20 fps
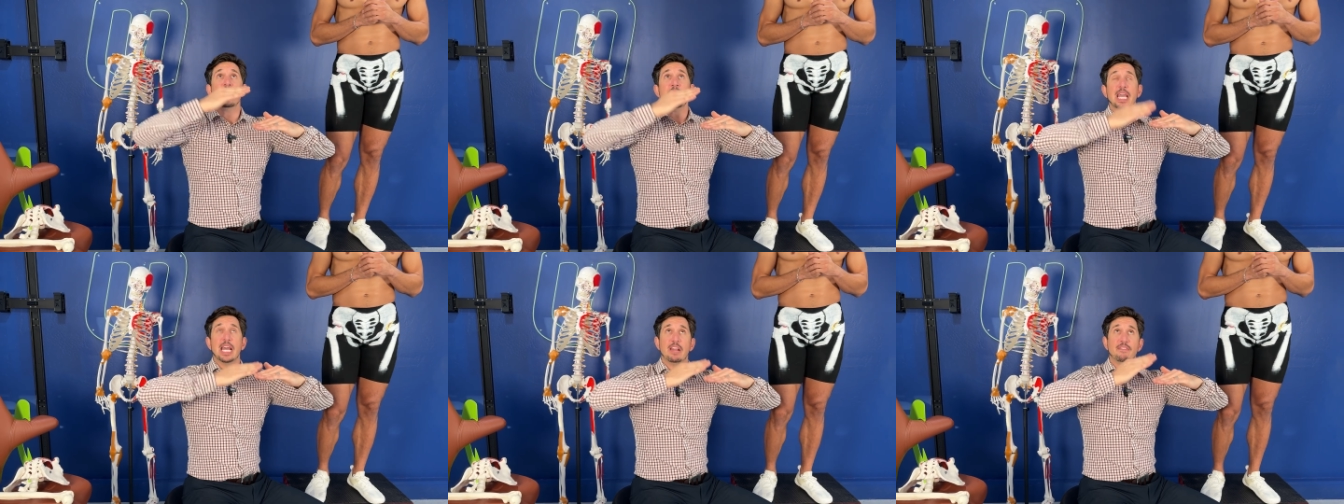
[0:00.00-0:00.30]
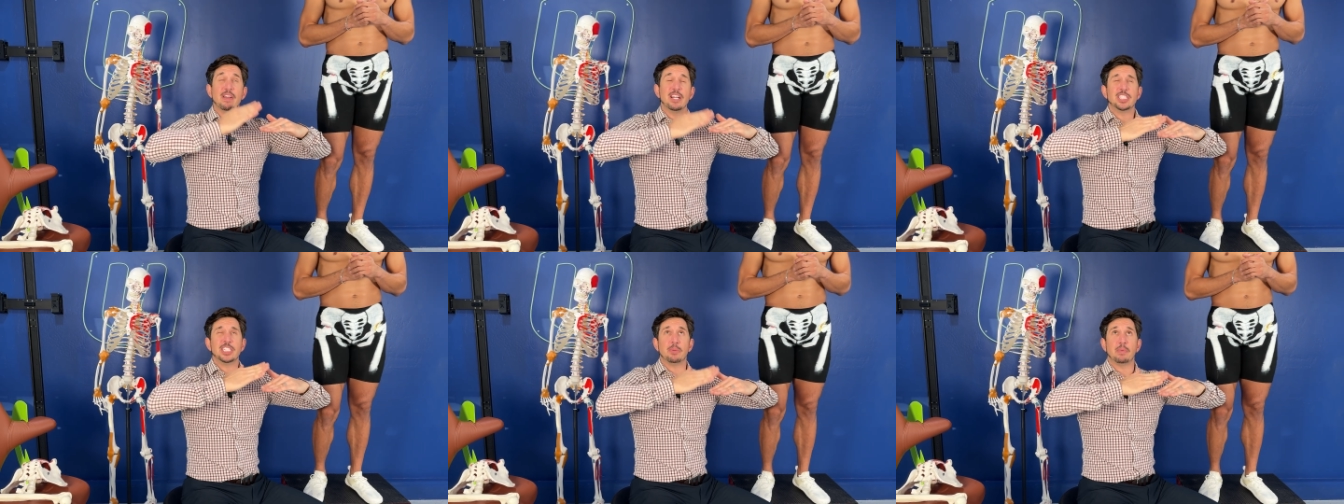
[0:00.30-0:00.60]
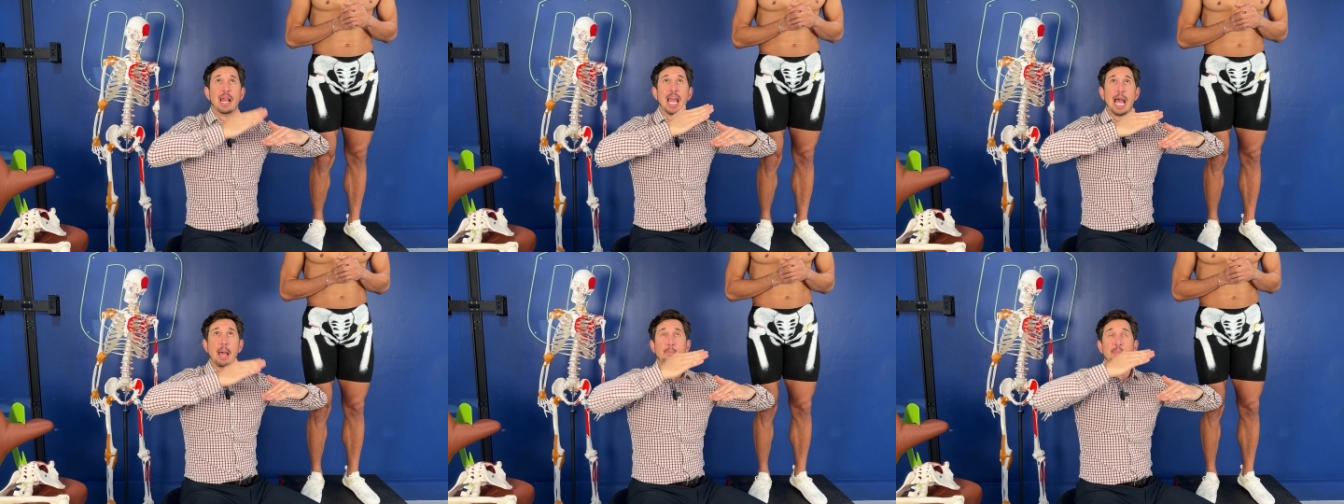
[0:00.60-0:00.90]
and eventually
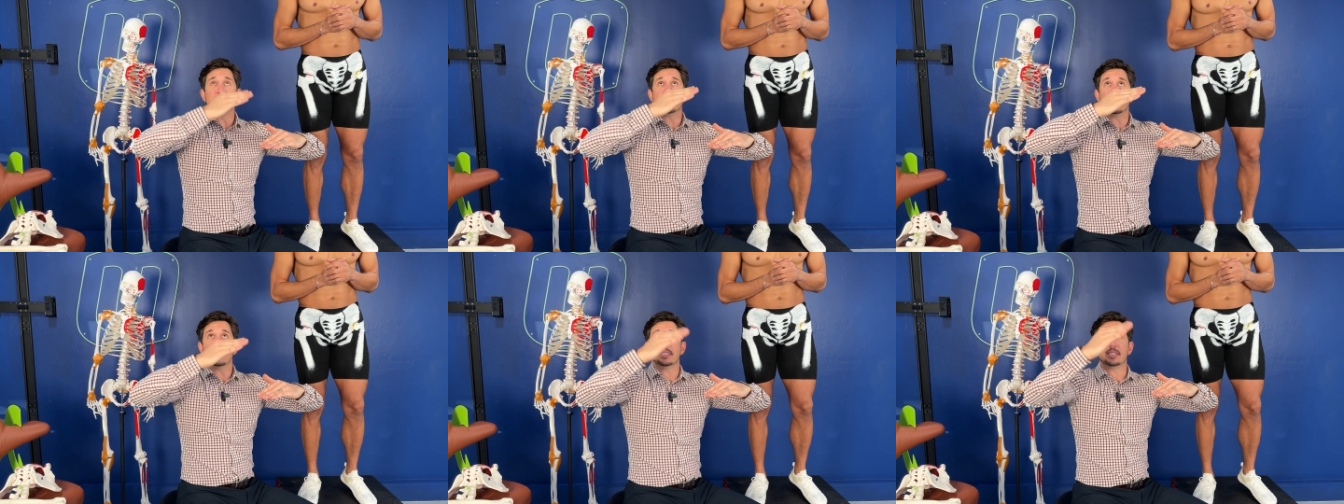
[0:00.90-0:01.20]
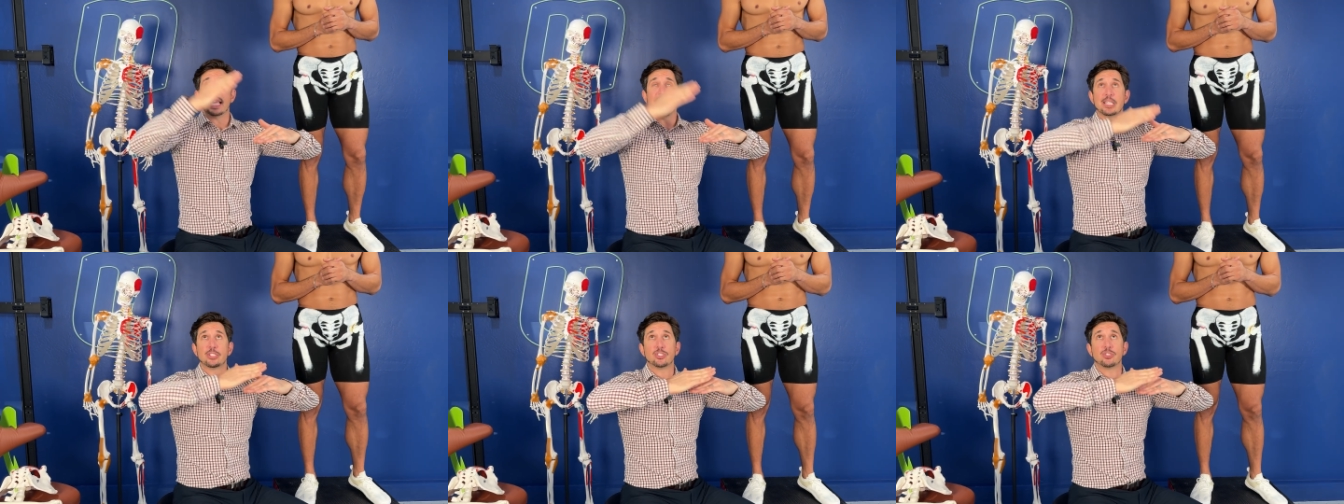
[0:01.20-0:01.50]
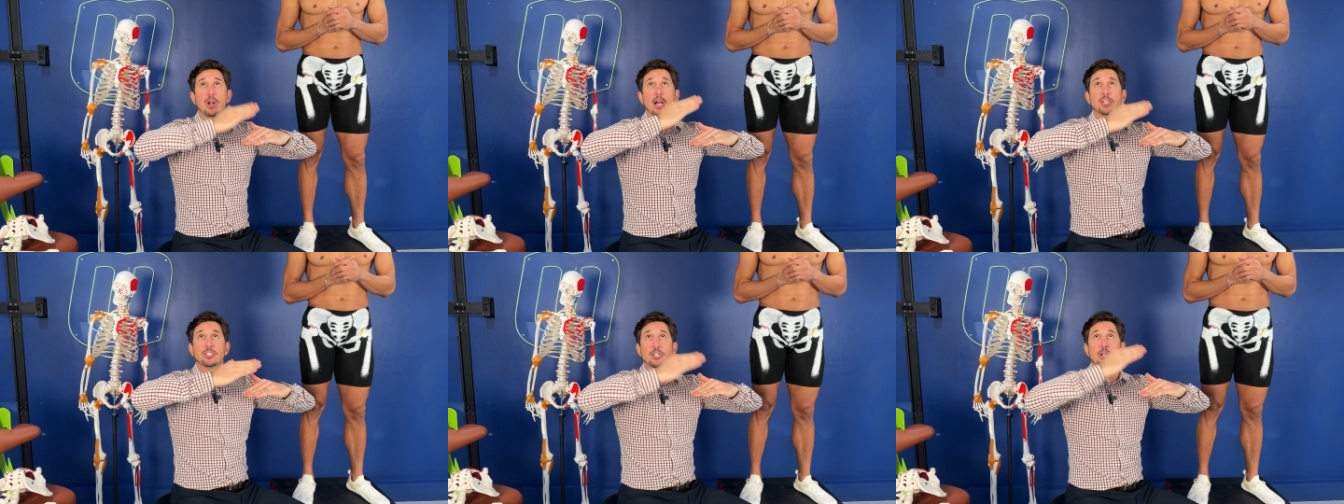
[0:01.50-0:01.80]
what happens is that
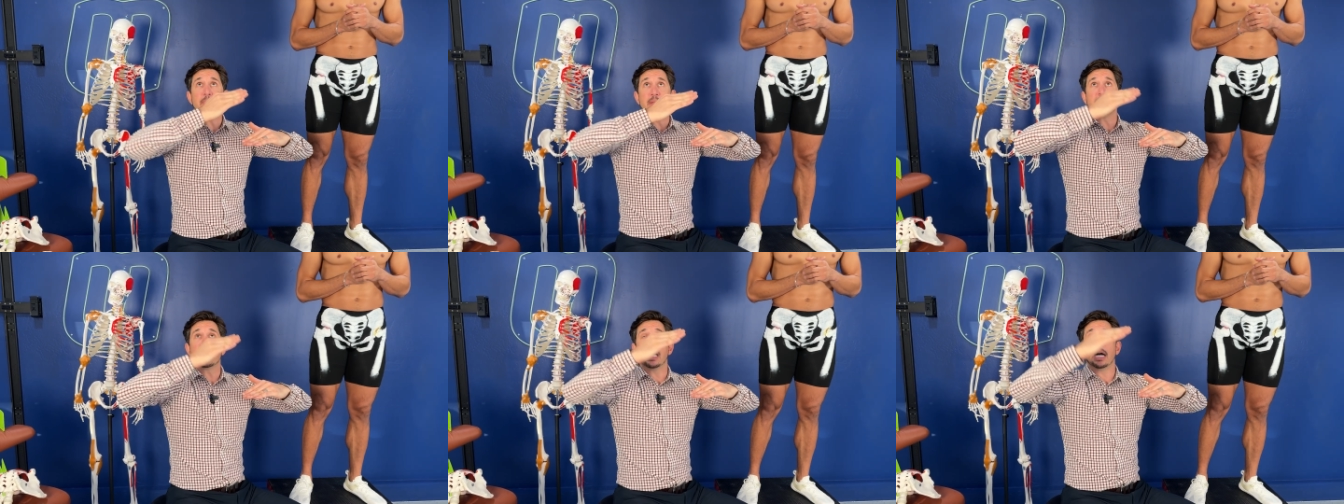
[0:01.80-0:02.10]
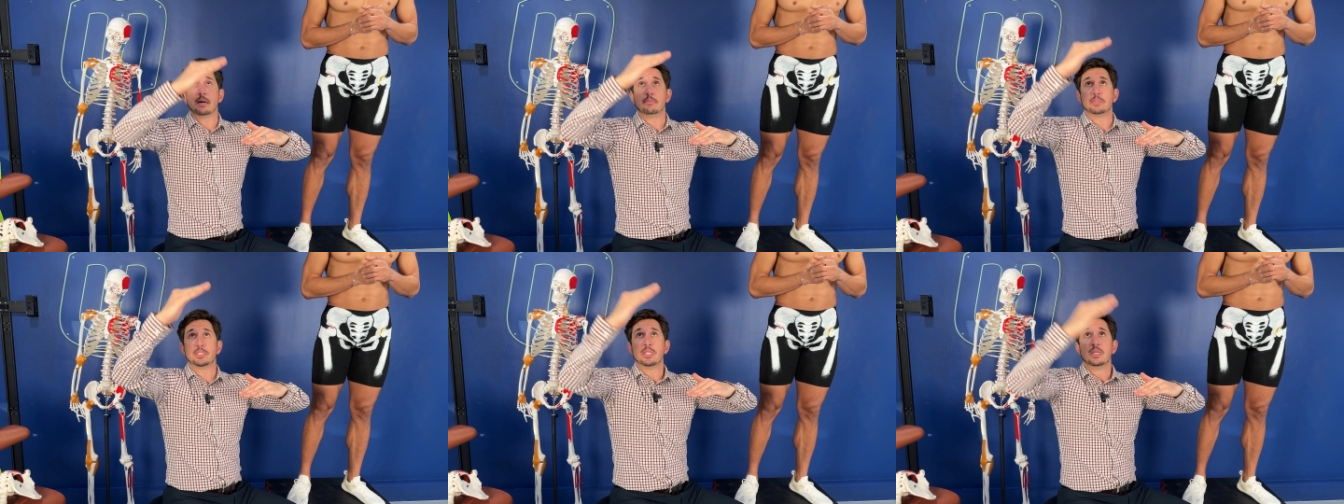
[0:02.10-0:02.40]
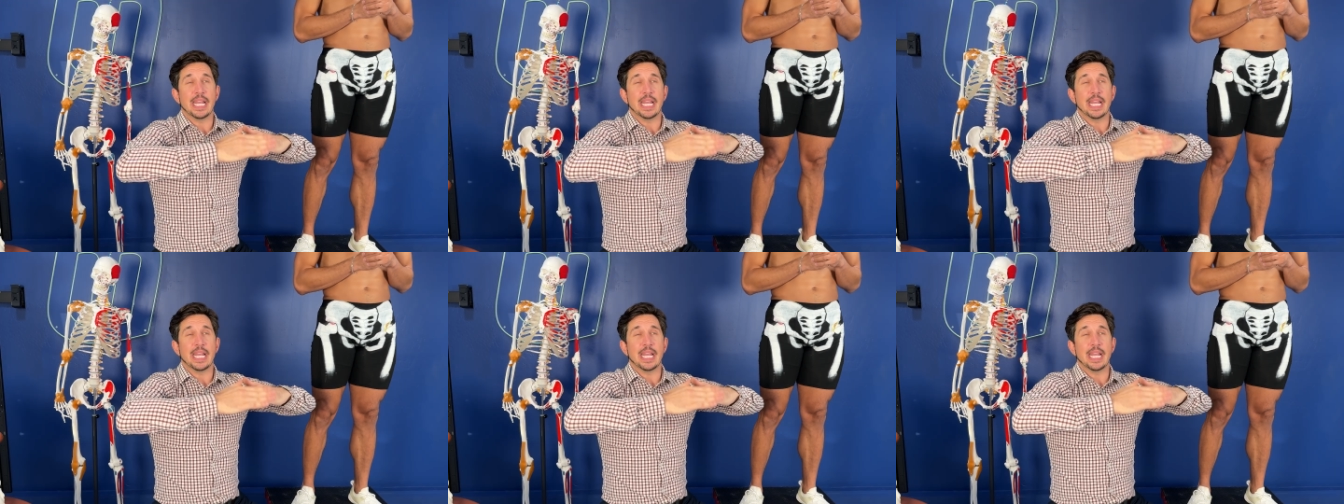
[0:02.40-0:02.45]
structure becomes,